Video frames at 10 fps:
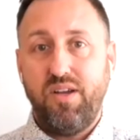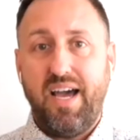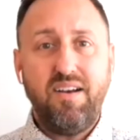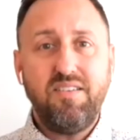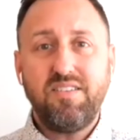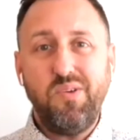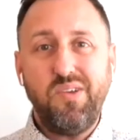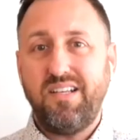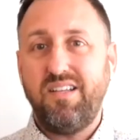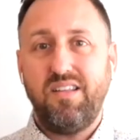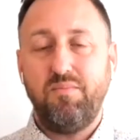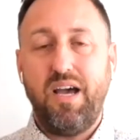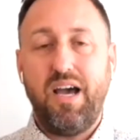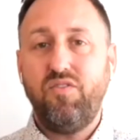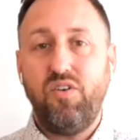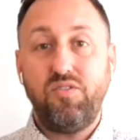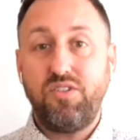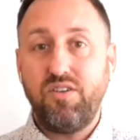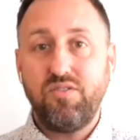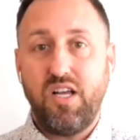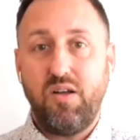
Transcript: How does someone get to them? How do volunteers help